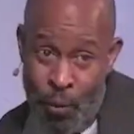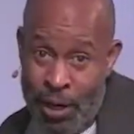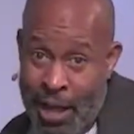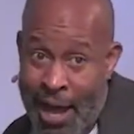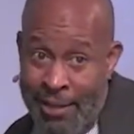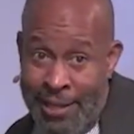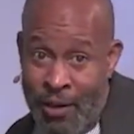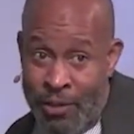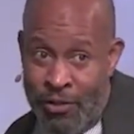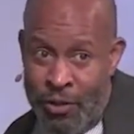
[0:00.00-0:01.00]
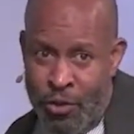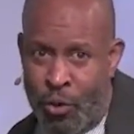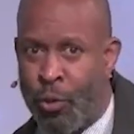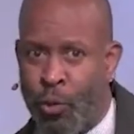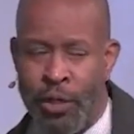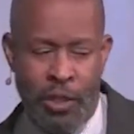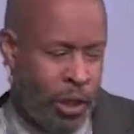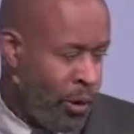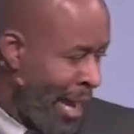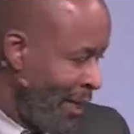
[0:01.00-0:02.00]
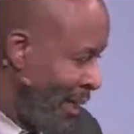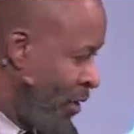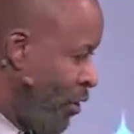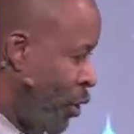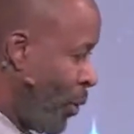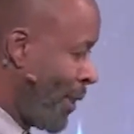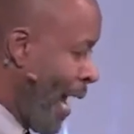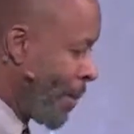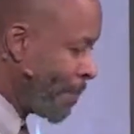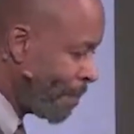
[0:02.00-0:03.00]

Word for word: when God tells us the truth, what do you and I tend to do with that?